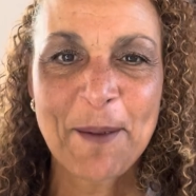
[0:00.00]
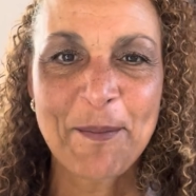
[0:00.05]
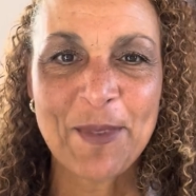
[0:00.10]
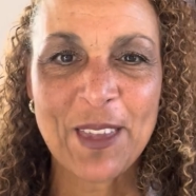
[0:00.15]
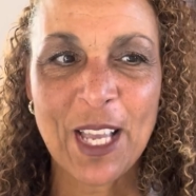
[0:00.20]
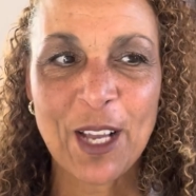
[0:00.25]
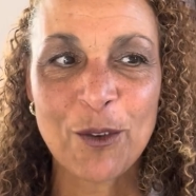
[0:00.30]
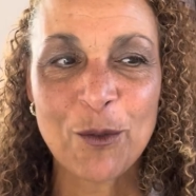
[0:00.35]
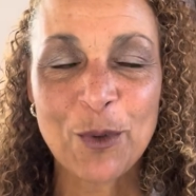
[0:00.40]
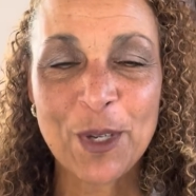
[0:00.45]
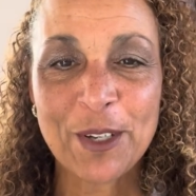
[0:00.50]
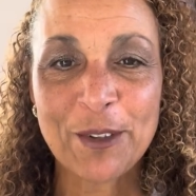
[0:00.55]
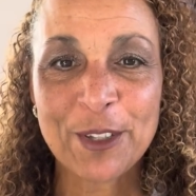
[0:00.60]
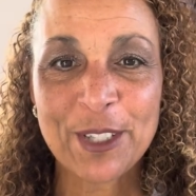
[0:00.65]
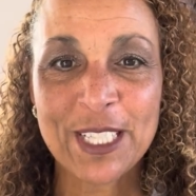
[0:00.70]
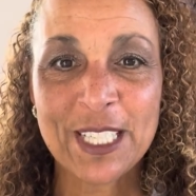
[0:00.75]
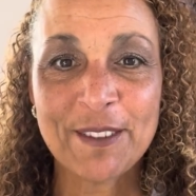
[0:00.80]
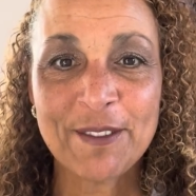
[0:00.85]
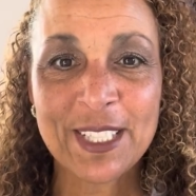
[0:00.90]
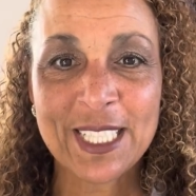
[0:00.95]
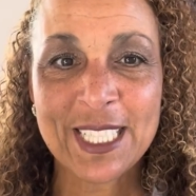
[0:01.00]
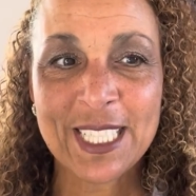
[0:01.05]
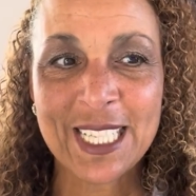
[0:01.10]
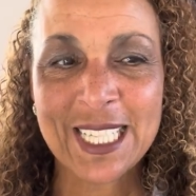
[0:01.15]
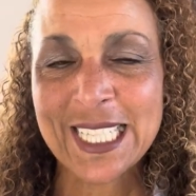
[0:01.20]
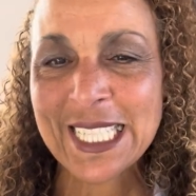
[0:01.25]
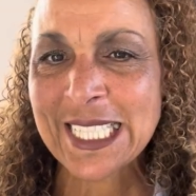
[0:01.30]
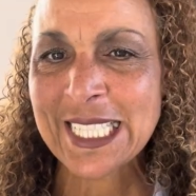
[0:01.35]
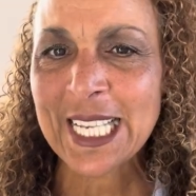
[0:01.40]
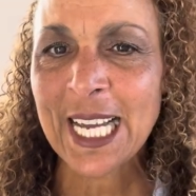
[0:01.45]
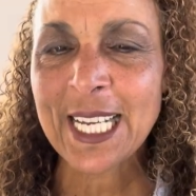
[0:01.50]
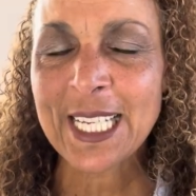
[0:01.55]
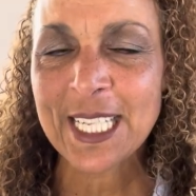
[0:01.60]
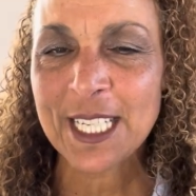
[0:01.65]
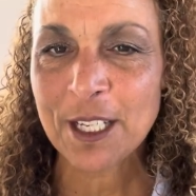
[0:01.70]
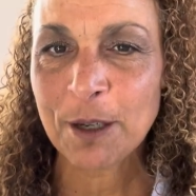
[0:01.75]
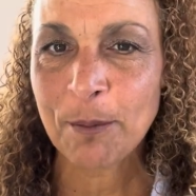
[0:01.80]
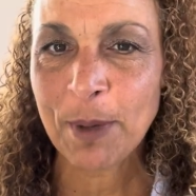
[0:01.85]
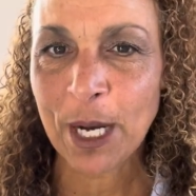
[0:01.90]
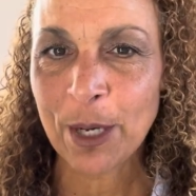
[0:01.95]
and we were even excited
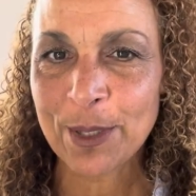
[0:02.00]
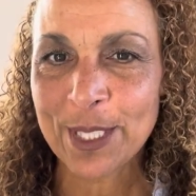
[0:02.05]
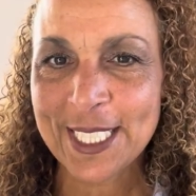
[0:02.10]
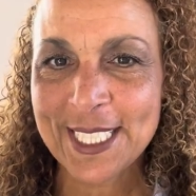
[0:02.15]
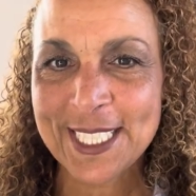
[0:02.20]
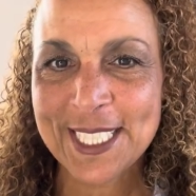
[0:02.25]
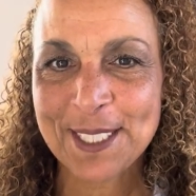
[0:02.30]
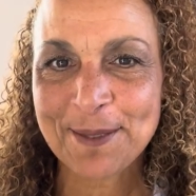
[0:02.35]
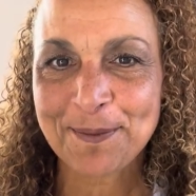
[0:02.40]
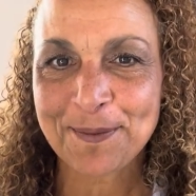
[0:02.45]
about it.